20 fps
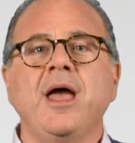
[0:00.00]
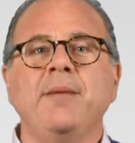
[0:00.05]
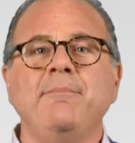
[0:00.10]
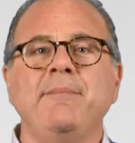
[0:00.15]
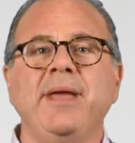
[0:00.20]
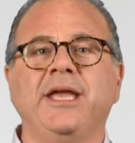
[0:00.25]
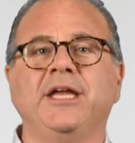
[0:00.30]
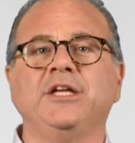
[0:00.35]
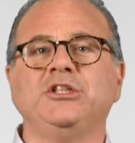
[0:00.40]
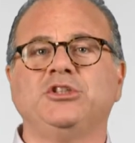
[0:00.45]
and
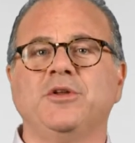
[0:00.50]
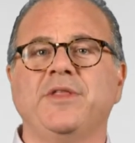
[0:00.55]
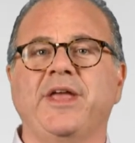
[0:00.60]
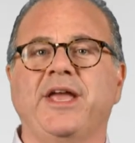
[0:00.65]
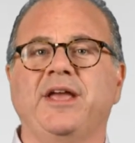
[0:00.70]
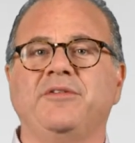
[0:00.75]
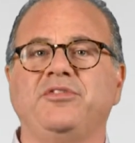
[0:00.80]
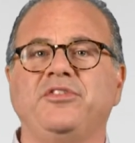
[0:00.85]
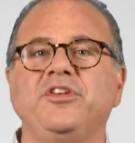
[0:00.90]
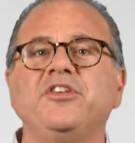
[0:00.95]
making sure they
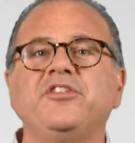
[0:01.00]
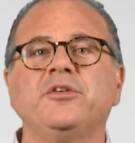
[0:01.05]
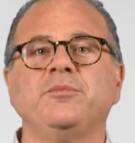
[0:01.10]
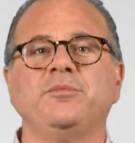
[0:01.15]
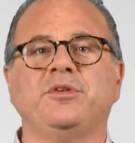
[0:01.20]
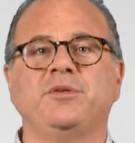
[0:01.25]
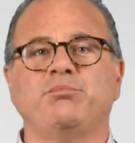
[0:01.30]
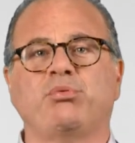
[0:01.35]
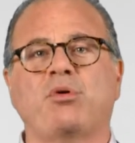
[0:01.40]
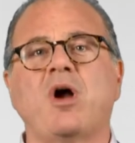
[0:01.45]
have
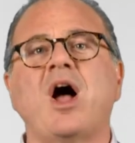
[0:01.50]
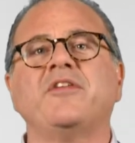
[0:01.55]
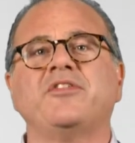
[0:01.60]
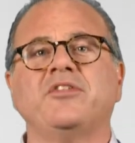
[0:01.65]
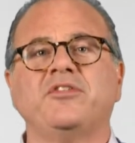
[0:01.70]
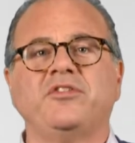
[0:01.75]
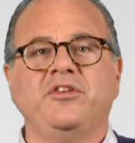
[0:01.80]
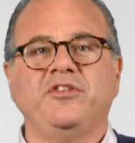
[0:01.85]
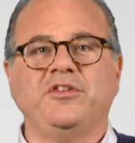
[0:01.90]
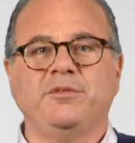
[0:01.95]
systems and
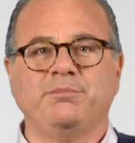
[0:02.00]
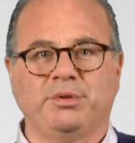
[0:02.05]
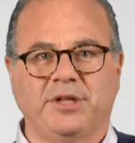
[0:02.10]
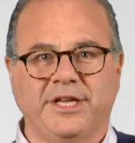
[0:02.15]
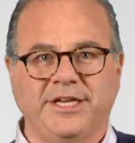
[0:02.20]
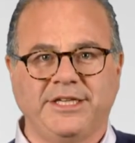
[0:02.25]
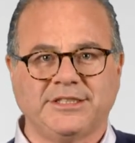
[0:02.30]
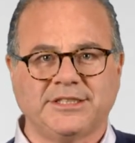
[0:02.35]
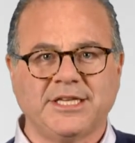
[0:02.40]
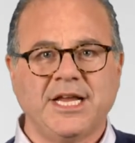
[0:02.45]
processes in
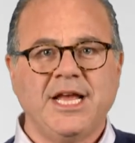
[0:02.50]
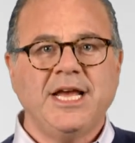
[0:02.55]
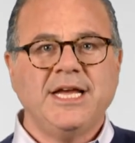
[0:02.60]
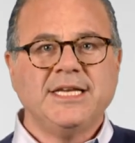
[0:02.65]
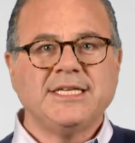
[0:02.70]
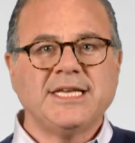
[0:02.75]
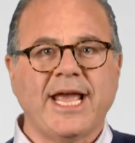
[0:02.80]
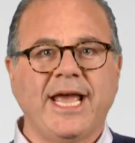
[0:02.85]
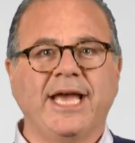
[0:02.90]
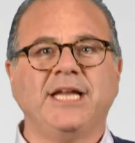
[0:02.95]
place
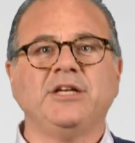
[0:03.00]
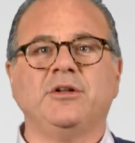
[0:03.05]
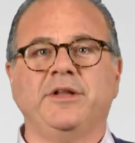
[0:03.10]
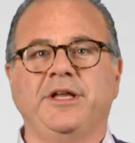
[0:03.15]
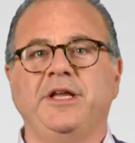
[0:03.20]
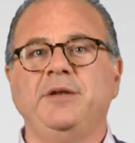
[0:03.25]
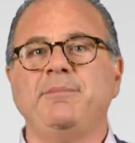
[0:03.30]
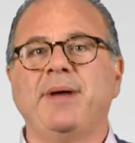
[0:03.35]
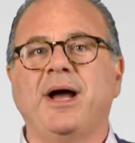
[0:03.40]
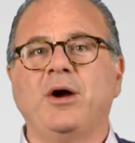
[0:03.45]
to handle
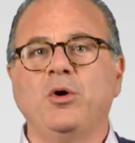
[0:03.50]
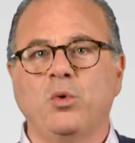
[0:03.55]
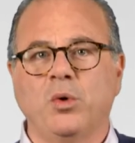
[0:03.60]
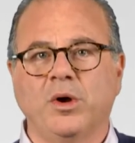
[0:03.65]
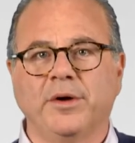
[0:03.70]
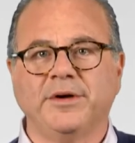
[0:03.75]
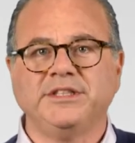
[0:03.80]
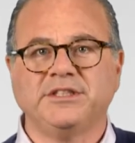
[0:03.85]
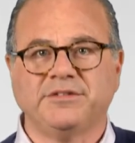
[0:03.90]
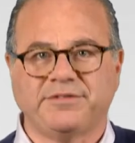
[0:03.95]
inbound
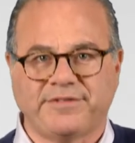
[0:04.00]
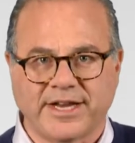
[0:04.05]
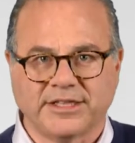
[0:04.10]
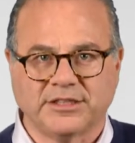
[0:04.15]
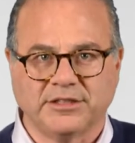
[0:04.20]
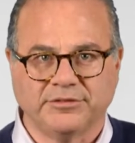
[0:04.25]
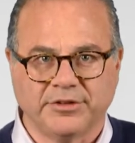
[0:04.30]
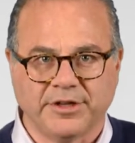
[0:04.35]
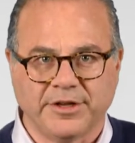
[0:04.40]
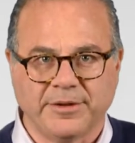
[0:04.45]
queries
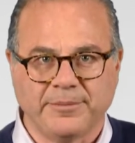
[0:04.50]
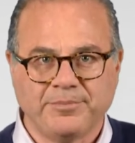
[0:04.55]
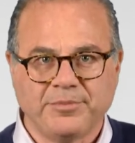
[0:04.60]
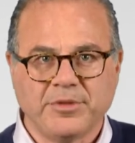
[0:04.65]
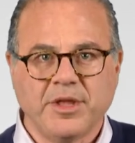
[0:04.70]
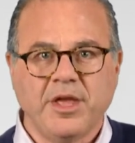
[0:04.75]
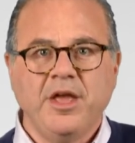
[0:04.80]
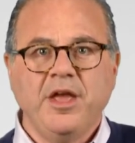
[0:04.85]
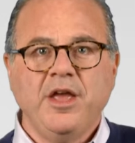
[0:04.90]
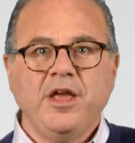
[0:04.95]
effectively.
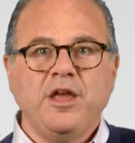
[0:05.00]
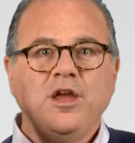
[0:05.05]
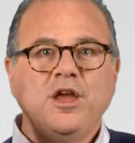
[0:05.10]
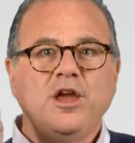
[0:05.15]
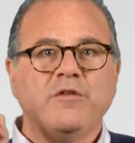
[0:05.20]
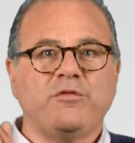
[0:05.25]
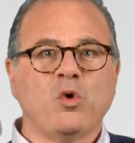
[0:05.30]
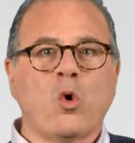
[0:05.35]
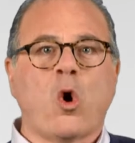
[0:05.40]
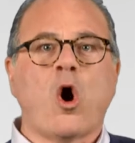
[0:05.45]

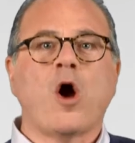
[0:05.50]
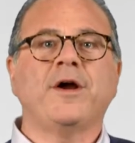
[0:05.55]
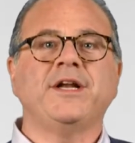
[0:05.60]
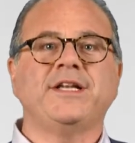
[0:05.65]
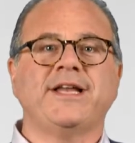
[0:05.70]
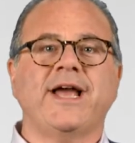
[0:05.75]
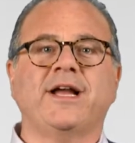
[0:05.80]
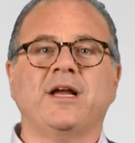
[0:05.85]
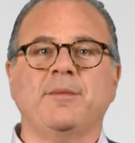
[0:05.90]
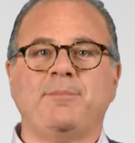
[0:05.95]
If you
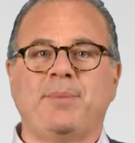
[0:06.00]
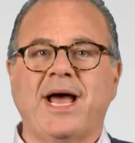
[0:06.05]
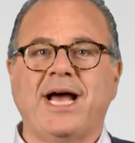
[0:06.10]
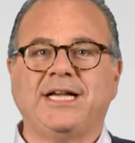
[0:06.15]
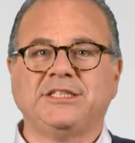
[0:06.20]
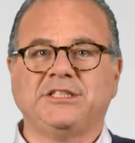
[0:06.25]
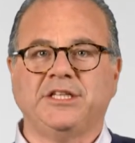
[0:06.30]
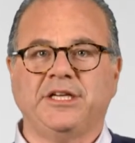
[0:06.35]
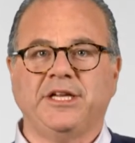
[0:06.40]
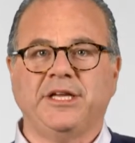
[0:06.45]
aren't at
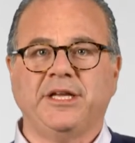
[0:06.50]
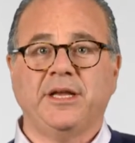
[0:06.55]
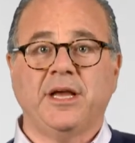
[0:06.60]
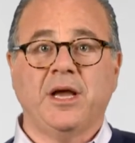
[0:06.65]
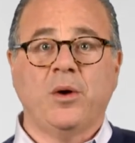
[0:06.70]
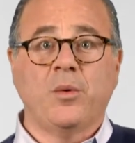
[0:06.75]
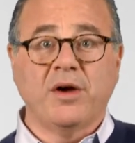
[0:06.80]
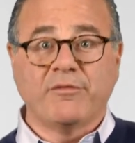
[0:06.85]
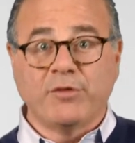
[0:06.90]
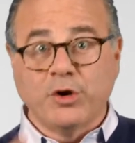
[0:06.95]
capacity,
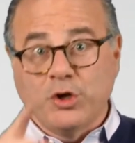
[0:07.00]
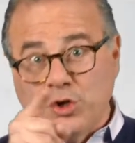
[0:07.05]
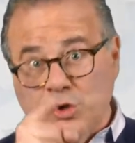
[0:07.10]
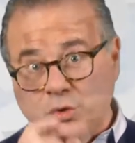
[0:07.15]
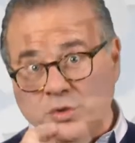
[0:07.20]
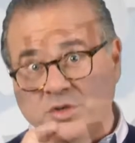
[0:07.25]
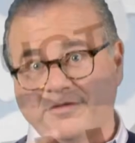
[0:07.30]
however you